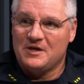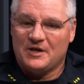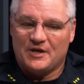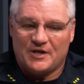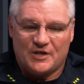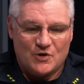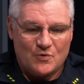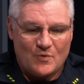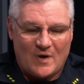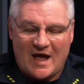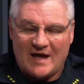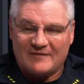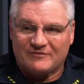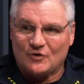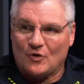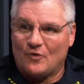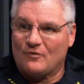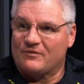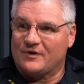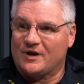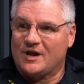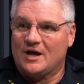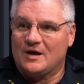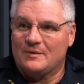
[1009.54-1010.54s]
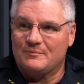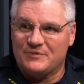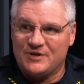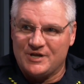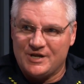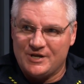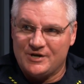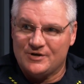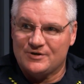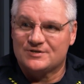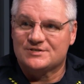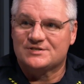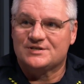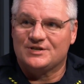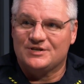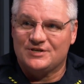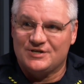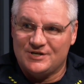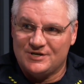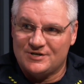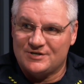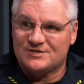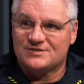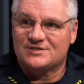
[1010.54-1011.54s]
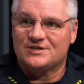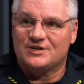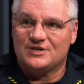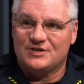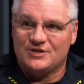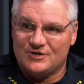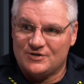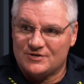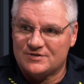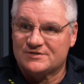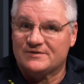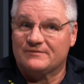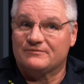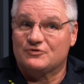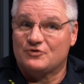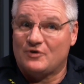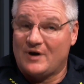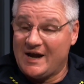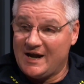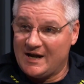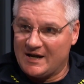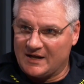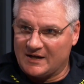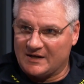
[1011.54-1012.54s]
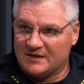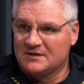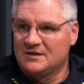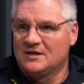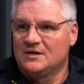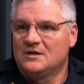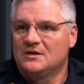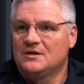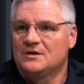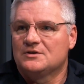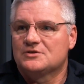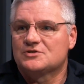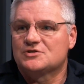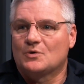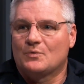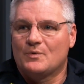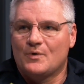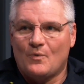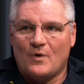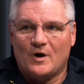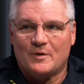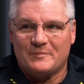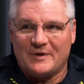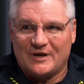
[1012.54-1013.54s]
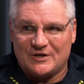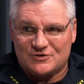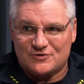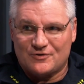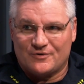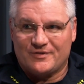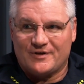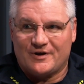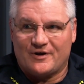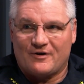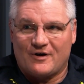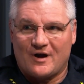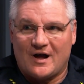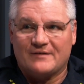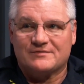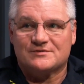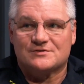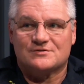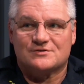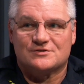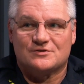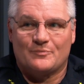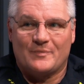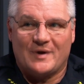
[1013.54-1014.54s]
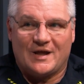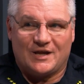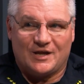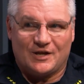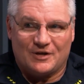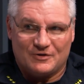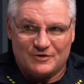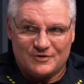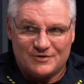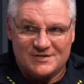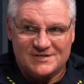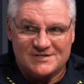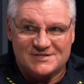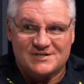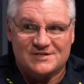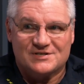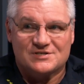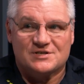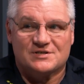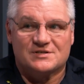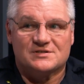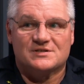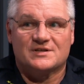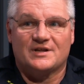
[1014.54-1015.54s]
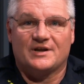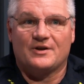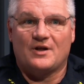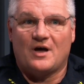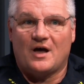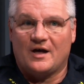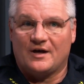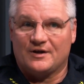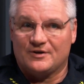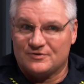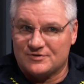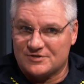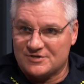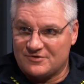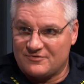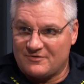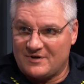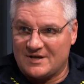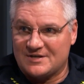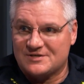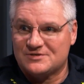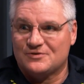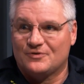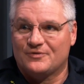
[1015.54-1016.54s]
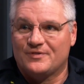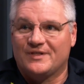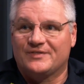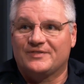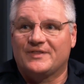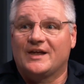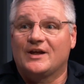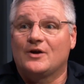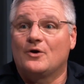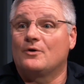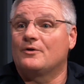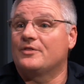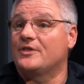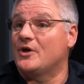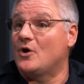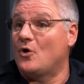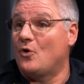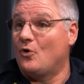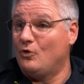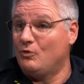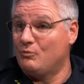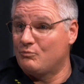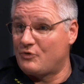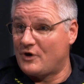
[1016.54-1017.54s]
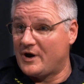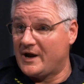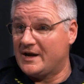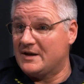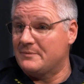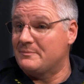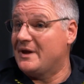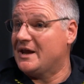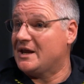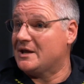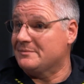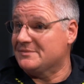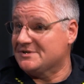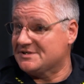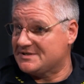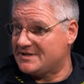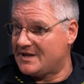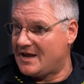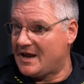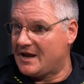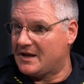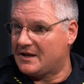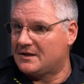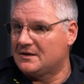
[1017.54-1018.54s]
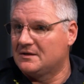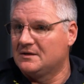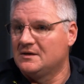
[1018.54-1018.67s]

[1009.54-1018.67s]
you have to overcome years and years and years of training. So we want to make sure that our officers are making good decisions and not under stress, so that they go to the old brain and make a mistake.